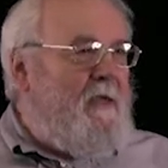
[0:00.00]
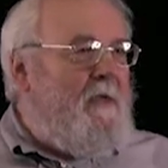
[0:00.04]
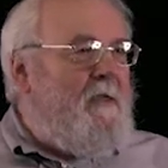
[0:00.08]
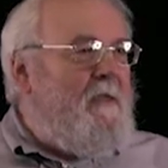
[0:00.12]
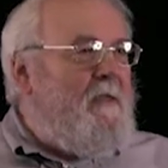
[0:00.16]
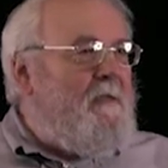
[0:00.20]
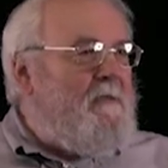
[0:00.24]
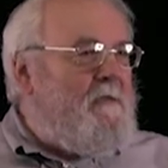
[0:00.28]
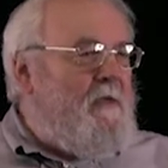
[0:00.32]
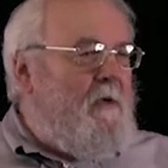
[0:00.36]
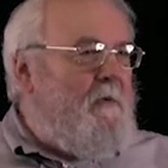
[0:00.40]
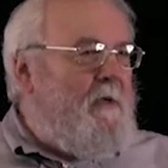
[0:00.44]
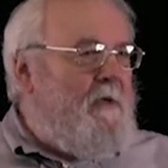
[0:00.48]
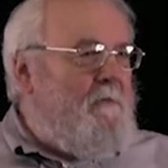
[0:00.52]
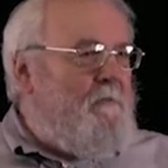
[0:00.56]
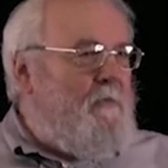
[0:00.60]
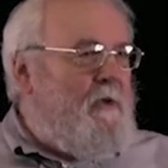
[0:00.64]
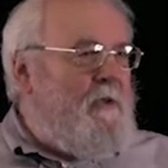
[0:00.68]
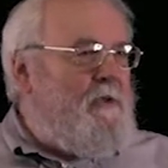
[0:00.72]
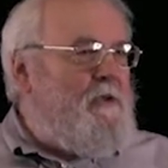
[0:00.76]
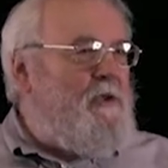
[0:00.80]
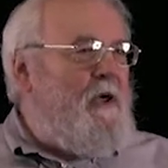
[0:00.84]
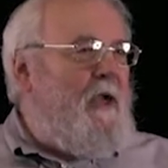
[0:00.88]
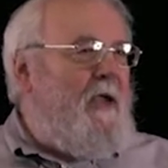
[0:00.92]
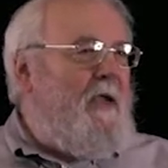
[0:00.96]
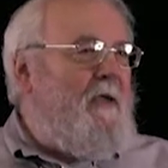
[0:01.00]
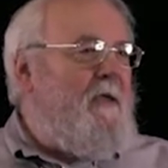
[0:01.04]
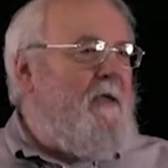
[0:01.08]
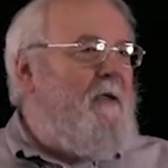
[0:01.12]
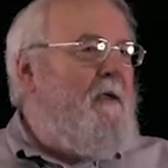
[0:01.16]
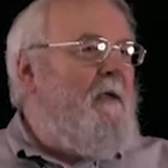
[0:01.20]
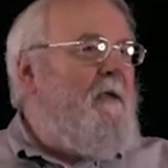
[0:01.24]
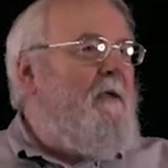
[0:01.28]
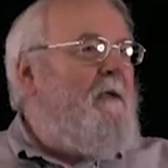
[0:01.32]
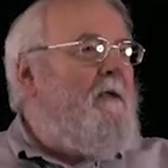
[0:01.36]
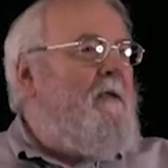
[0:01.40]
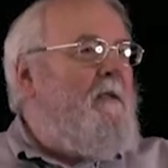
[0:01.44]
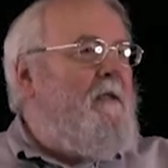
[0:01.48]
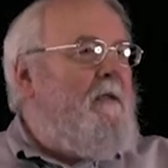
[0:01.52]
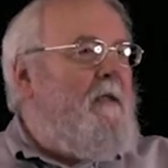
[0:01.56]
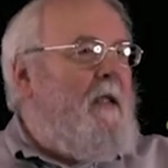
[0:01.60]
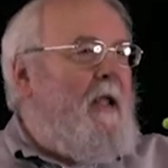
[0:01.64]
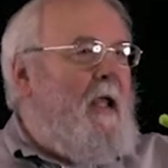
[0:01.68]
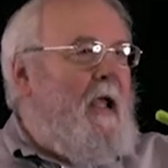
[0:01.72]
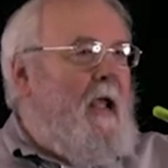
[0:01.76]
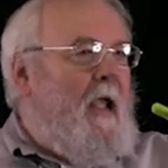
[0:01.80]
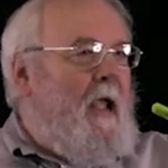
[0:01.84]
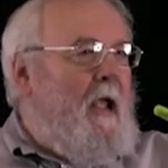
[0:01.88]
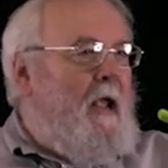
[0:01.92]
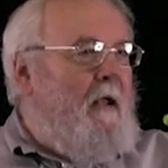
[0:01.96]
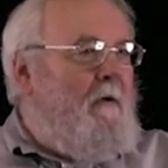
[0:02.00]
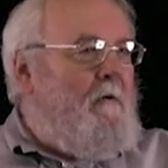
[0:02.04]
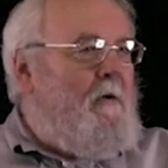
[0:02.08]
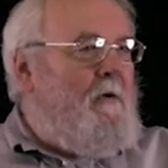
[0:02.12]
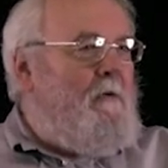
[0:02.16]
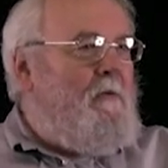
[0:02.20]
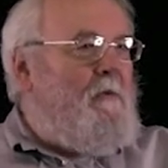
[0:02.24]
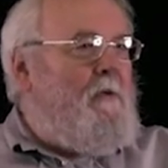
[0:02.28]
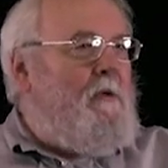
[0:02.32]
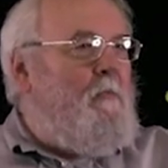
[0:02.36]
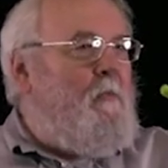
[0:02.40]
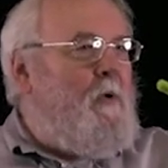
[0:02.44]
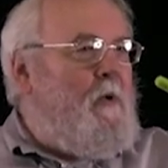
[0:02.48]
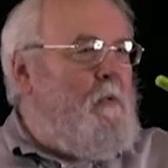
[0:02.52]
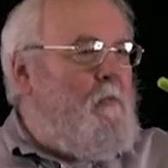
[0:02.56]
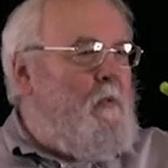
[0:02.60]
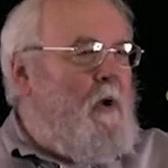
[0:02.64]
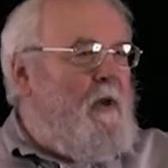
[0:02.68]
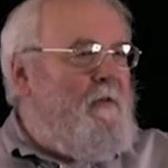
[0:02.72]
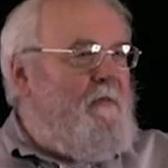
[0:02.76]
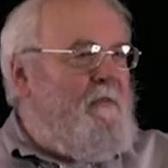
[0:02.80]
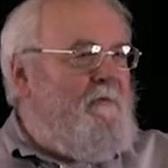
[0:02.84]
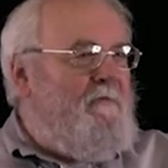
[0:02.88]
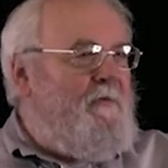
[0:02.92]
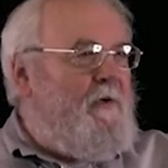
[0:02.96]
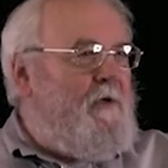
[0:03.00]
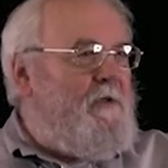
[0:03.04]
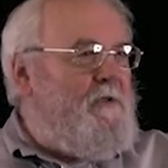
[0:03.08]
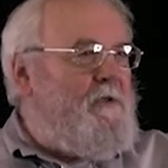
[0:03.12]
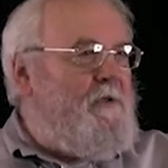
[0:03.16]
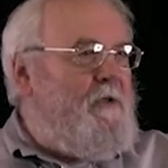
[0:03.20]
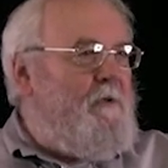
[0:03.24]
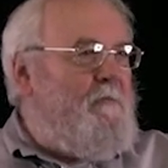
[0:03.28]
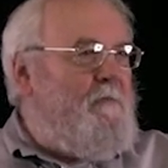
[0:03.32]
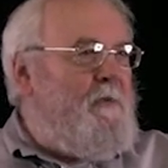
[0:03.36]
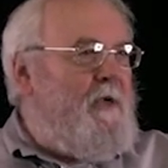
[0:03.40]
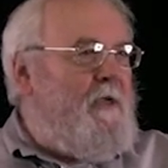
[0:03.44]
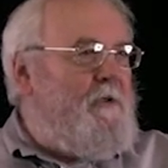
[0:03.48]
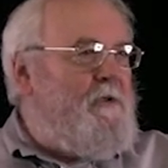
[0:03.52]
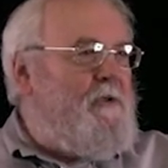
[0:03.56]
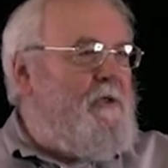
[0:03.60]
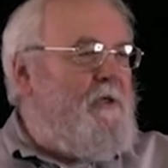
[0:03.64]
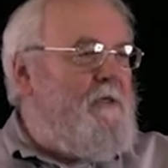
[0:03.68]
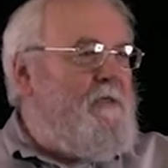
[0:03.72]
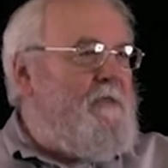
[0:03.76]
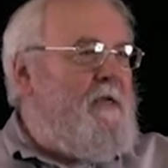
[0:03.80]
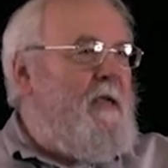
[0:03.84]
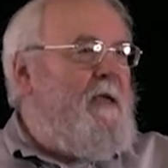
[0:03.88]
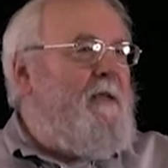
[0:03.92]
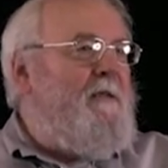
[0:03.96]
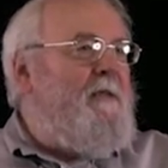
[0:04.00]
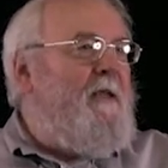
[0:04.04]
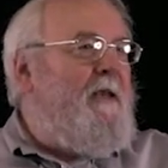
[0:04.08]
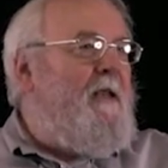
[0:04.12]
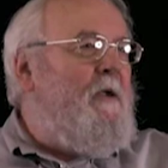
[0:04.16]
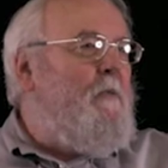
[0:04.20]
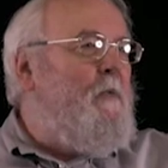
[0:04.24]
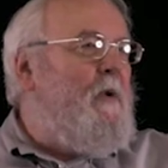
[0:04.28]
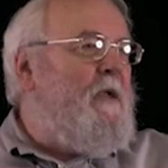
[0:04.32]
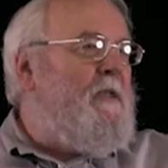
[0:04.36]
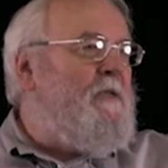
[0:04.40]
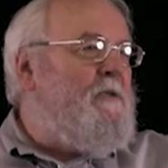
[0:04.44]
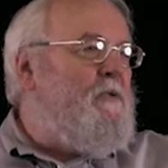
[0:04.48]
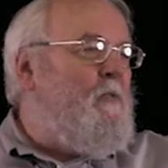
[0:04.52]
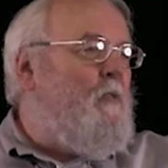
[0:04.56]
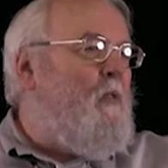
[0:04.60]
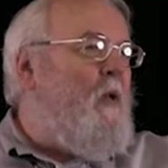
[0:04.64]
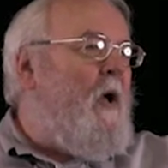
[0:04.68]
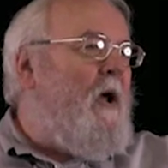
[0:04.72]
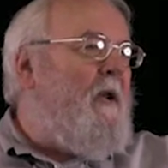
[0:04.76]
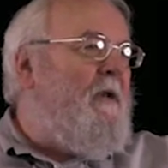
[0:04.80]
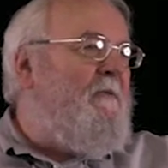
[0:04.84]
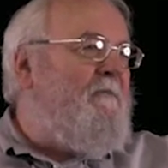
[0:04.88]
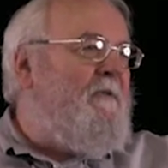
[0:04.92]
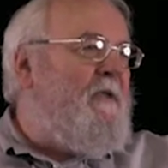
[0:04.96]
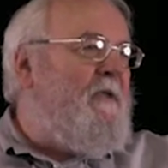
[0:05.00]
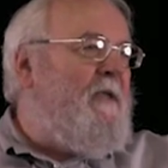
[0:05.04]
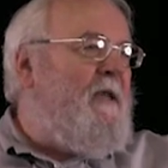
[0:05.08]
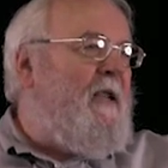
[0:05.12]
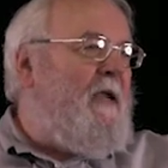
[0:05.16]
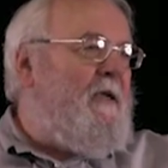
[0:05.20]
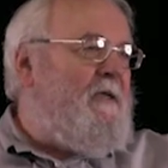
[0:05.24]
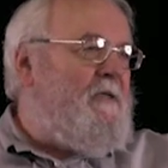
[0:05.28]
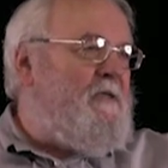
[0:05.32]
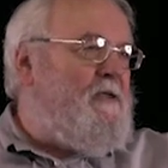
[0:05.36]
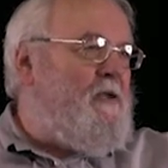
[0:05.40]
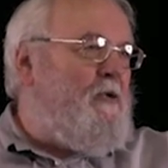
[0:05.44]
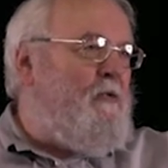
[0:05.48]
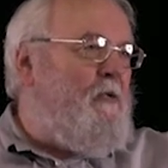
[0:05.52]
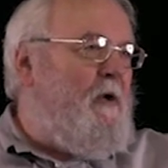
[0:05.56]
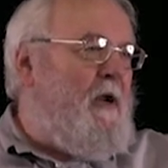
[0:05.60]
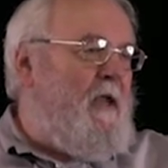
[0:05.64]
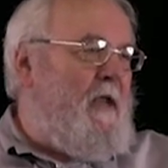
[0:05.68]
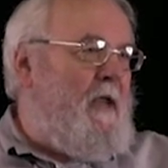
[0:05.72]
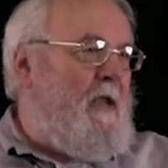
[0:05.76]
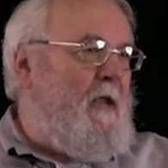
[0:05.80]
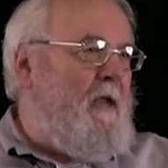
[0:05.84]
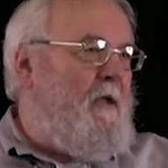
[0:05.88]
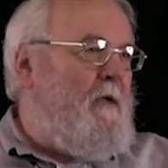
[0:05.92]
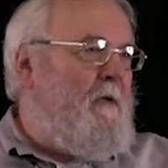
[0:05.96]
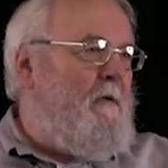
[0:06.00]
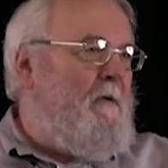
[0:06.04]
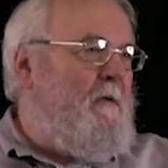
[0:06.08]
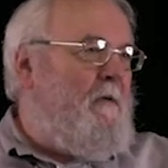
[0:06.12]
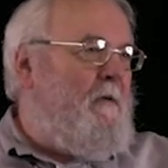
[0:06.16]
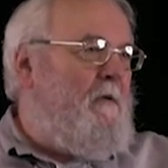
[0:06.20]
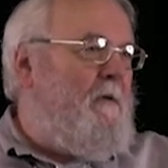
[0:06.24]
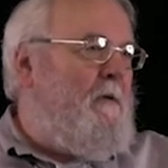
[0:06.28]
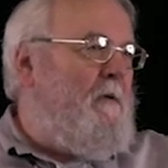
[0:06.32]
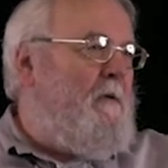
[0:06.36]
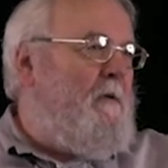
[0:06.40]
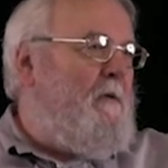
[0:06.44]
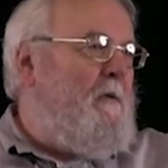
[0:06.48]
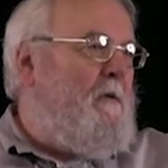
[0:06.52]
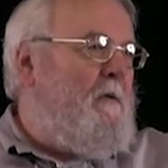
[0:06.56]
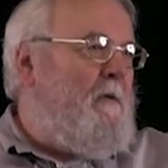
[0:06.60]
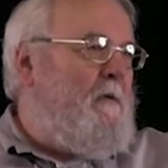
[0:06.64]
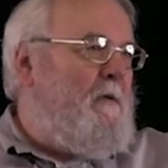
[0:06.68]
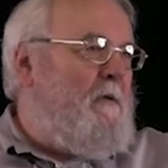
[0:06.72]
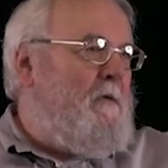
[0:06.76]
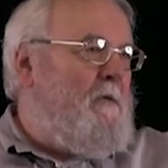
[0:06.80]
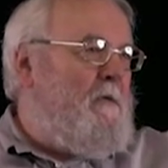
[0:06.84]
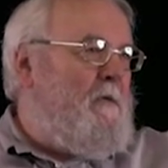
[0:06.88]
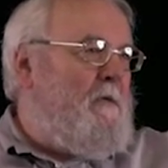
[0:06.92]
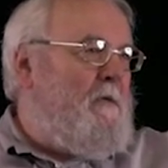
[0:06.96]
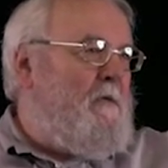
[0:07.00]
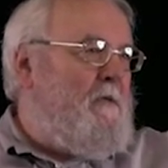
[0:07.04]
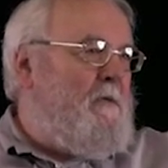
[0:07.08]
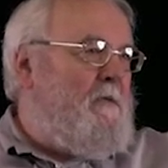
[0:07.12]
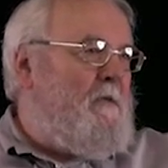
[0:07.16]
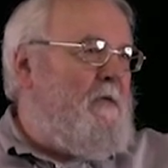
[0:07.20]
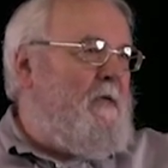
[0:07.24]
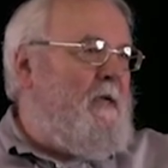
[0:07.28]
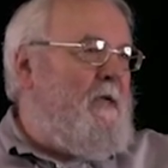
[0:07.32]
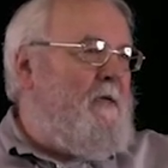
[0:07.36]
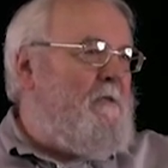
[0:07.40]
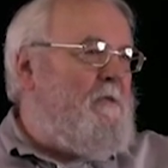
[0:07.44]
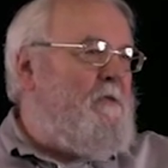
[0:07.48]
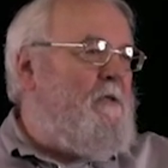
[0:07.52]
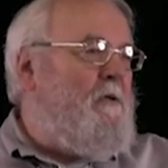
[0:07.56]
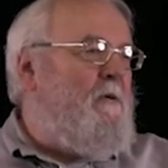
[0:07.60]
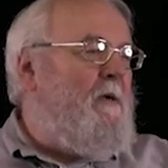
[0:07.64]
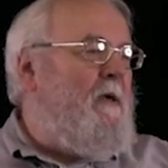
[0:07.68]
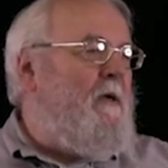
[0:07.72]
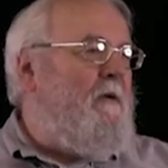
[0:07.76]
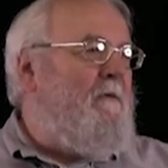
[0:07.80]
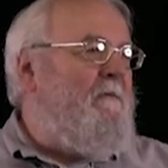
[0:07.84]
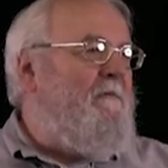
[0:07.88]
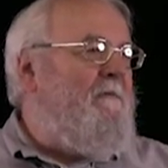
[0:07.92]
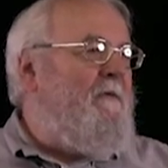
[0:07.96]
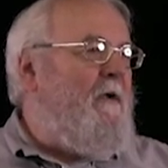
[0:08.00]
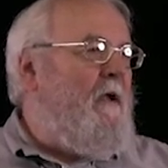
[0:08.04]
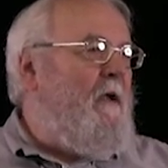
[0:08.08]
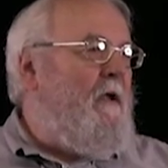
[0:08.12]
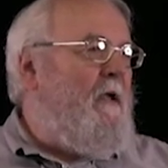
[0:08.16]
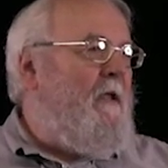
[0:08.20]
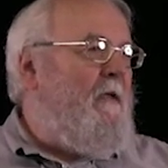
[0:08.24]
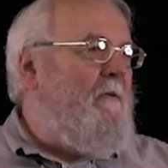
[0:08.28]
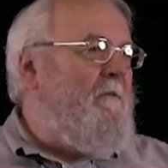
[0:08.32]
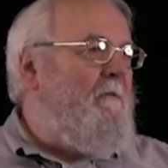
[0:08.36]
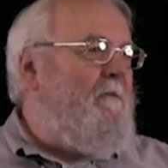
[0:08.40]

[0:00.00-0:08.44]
So we check. Aaron can win one of the first 2 matches, then he wins one of the next 3 to get 2 out of 5.